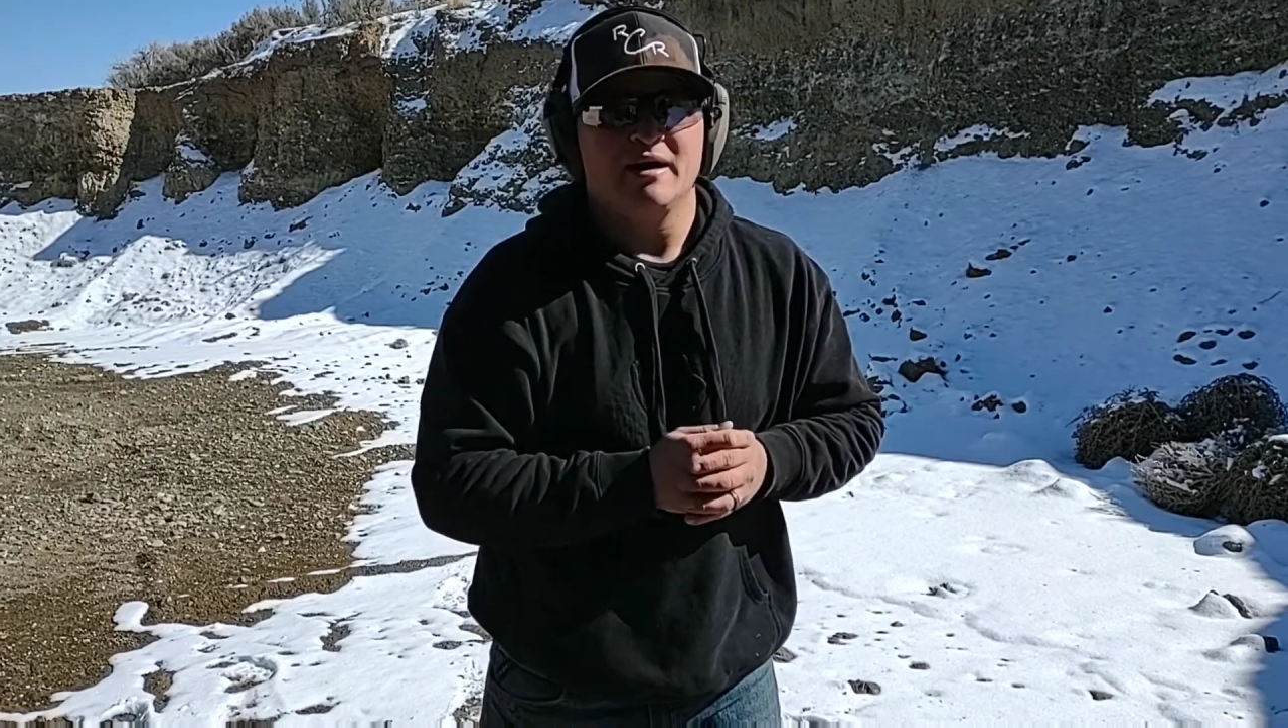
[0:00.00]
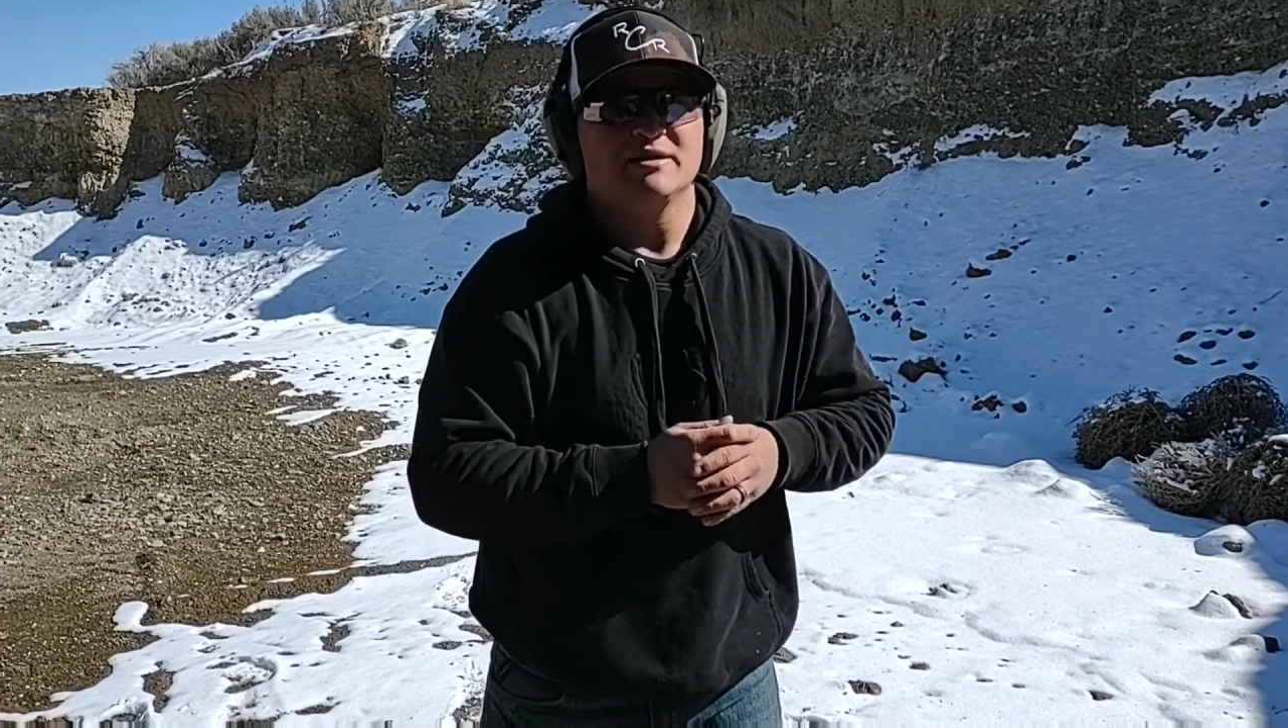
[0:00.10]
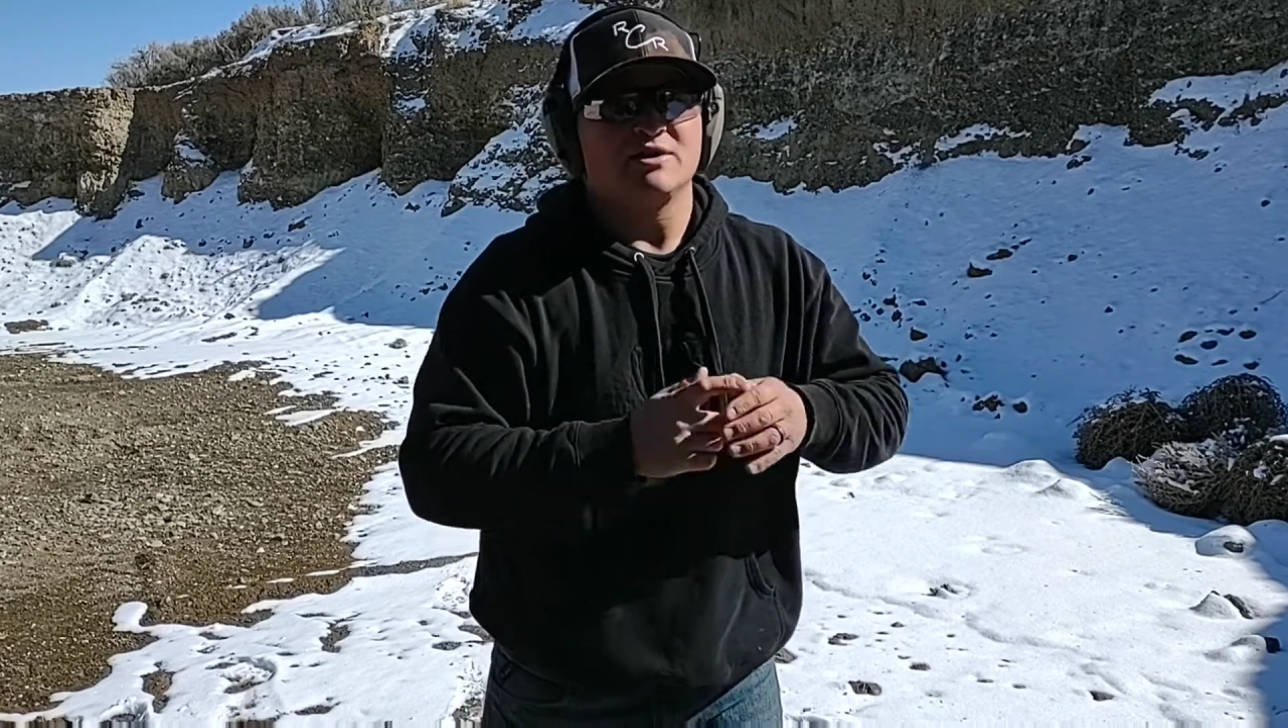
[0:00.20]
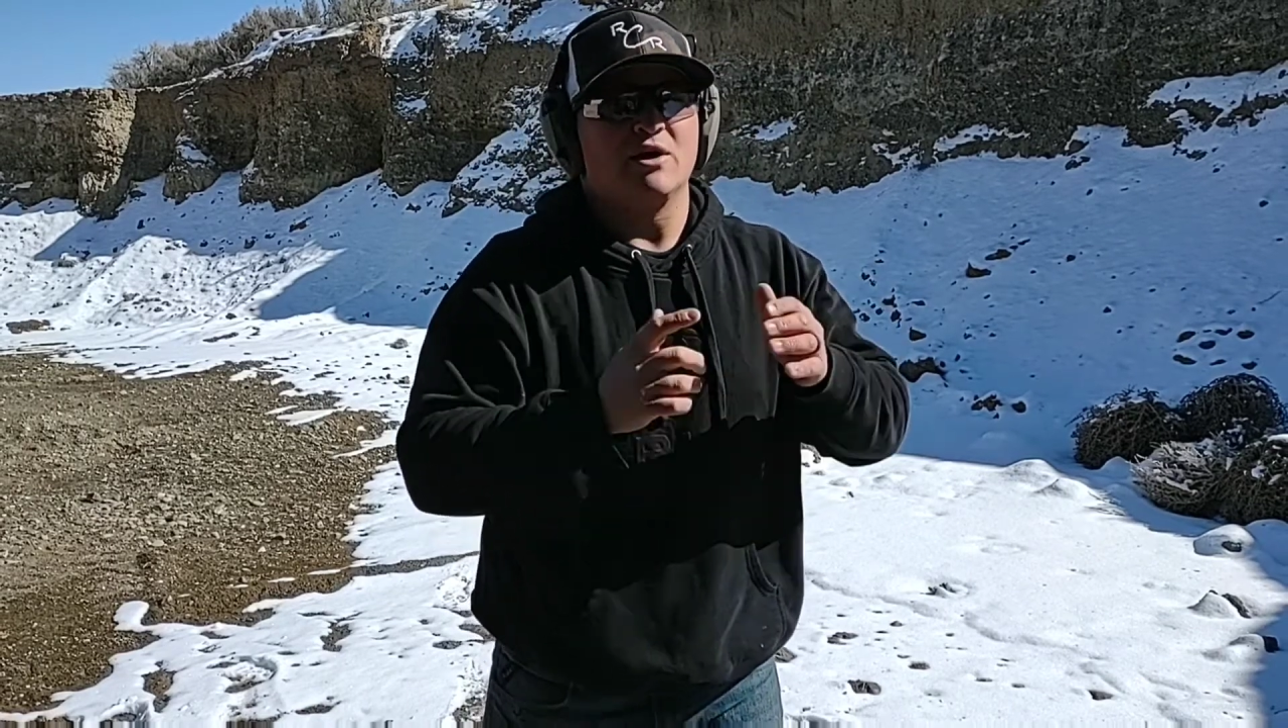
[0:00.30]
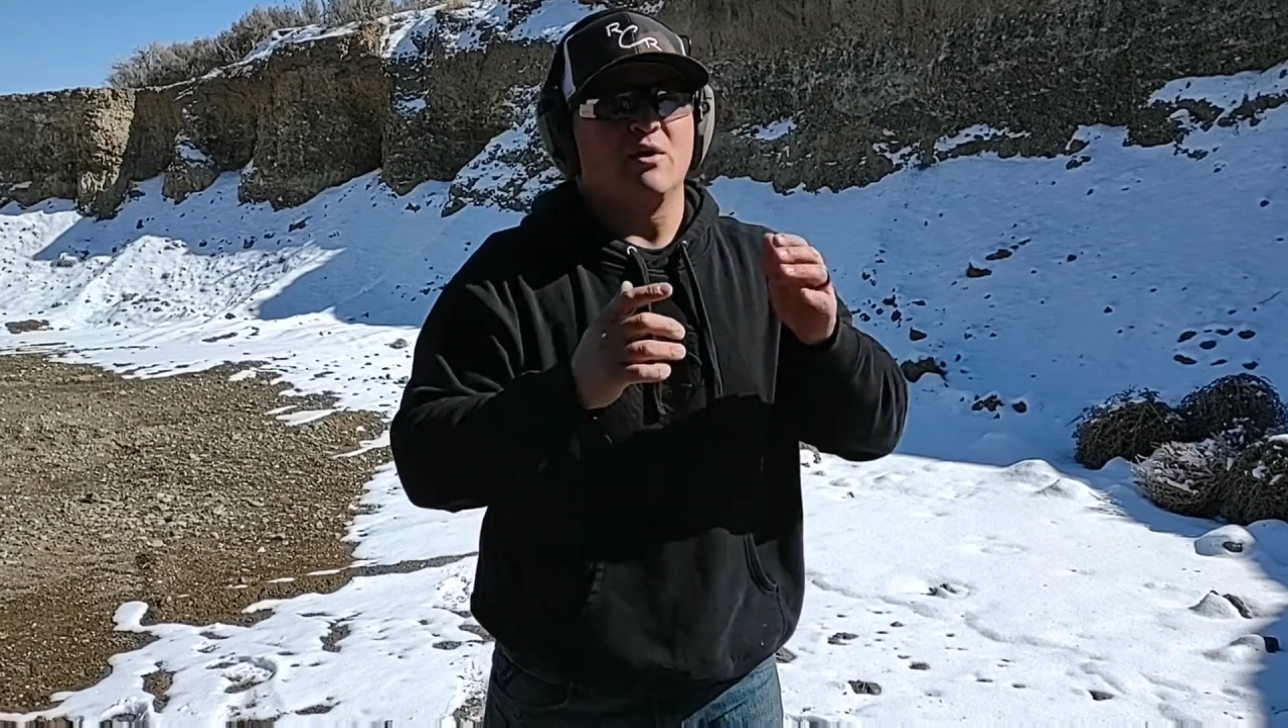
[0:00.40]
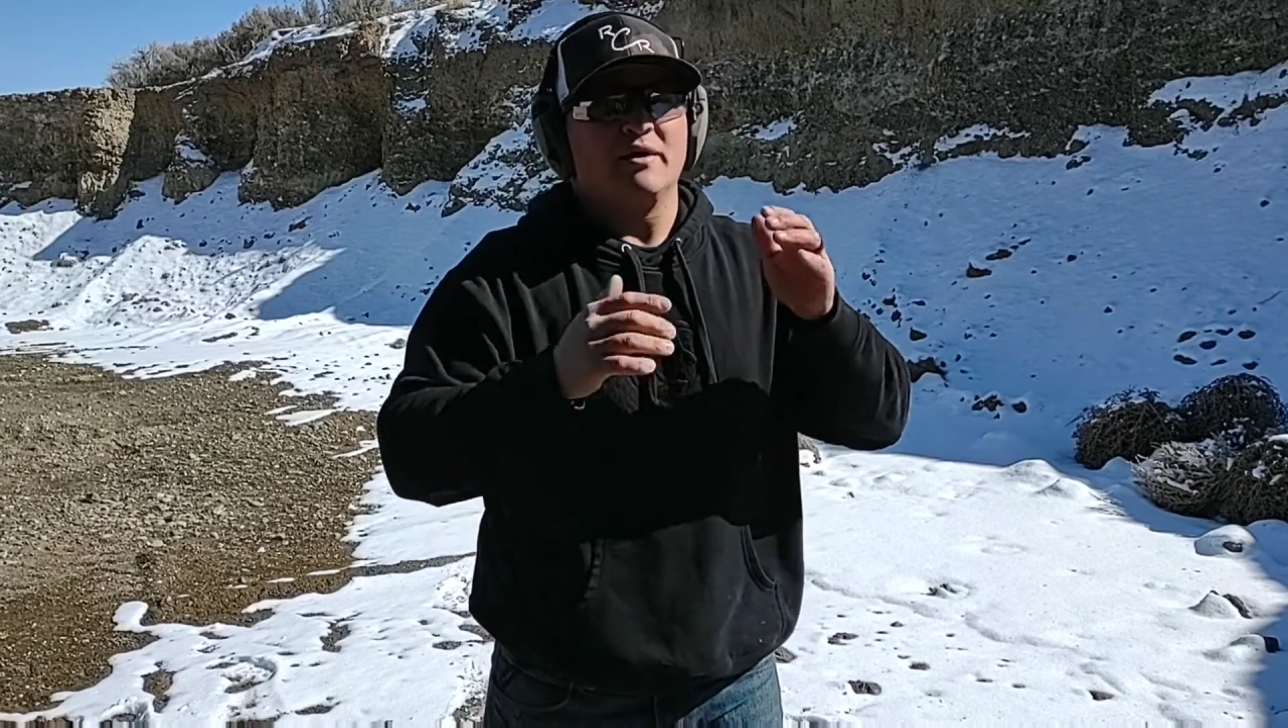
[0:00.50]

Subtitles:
So